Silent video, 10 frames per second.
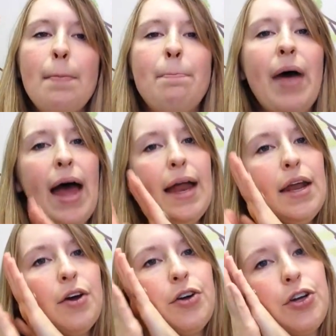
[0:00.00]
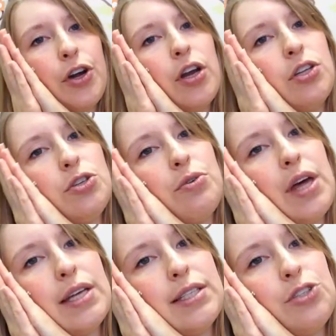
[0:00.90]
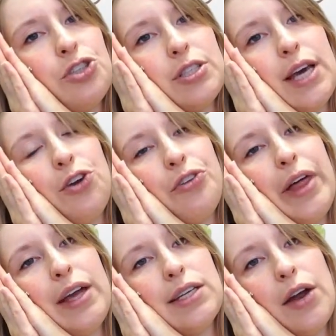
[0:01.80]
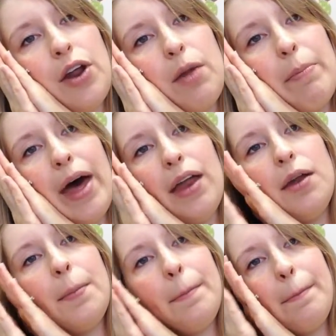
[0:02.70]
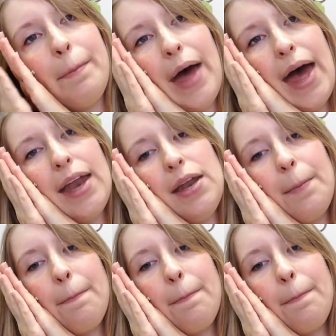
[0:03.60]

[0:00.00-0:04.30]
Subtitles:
Bed. You're going to do this just like you're laying down on a bed. Bed.